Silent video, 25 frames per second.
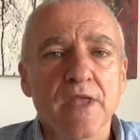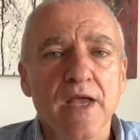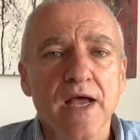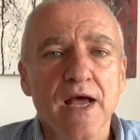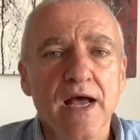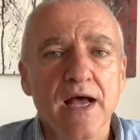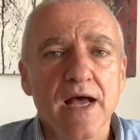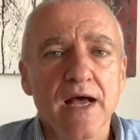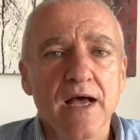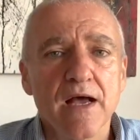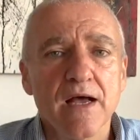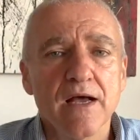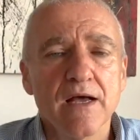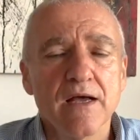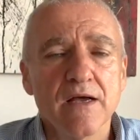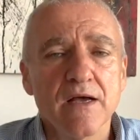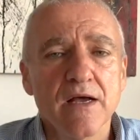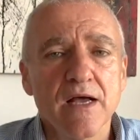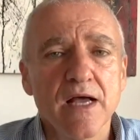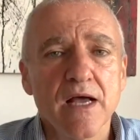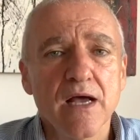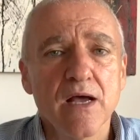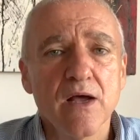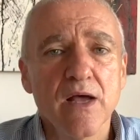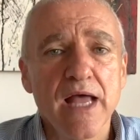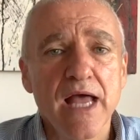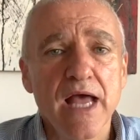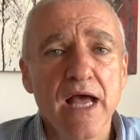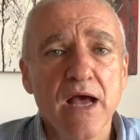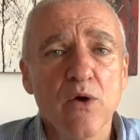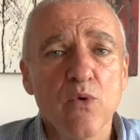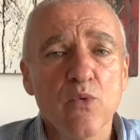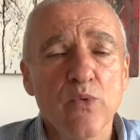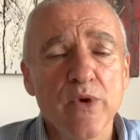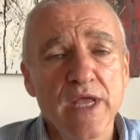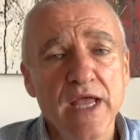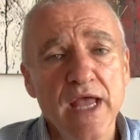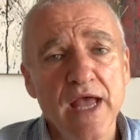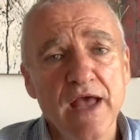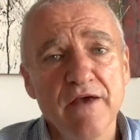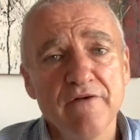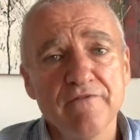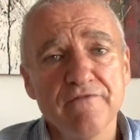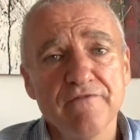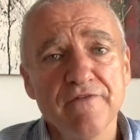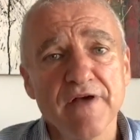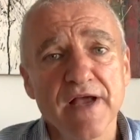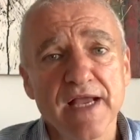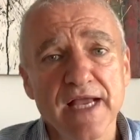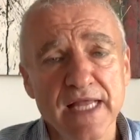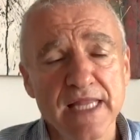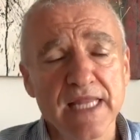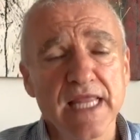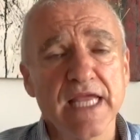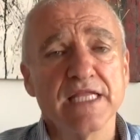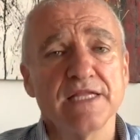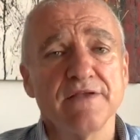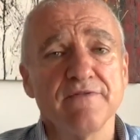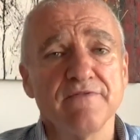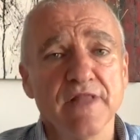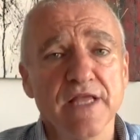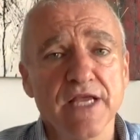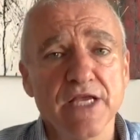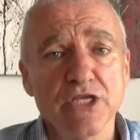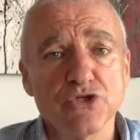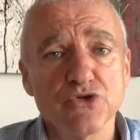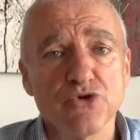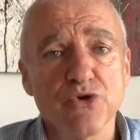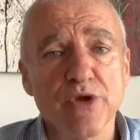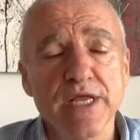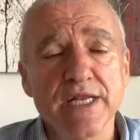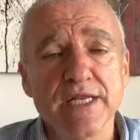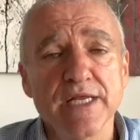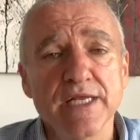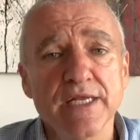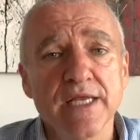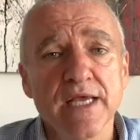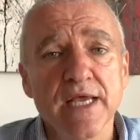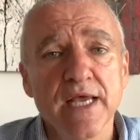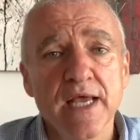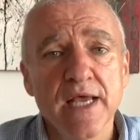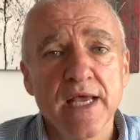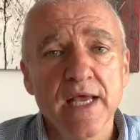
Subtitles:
how we have collectively treated